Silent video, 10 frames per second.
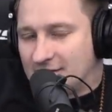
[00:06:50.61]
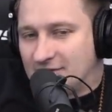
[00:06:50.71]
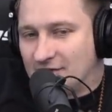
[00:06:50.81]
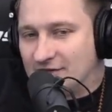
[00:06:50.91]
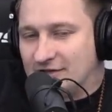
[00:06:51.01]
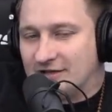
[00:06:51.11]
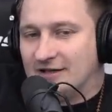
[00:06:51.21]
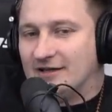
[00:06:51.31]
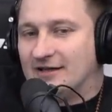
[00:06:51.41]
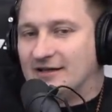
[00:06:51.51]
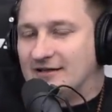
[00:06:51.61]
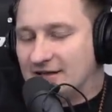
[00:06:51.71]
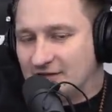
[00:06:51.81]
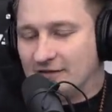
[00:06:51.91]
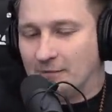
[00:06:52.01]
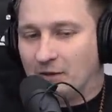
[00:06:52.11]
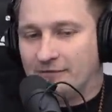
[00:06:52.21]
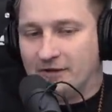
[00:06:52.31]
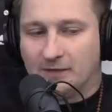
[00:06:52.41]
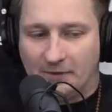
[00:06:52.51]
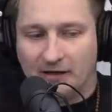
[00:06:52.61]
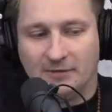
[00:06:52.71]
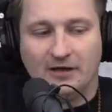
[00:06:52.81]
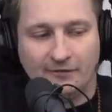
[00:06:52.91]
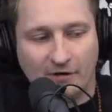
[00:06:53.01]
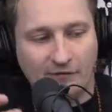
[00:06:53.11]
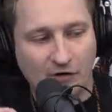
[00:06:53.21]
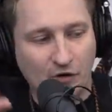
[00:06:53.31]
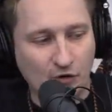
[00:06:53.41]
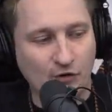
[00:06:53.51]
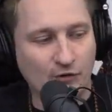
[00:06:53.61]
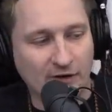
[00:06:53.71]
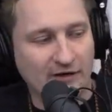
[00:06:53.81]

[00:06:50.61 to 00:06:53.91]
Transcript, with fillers: just this is the perfect epitome of who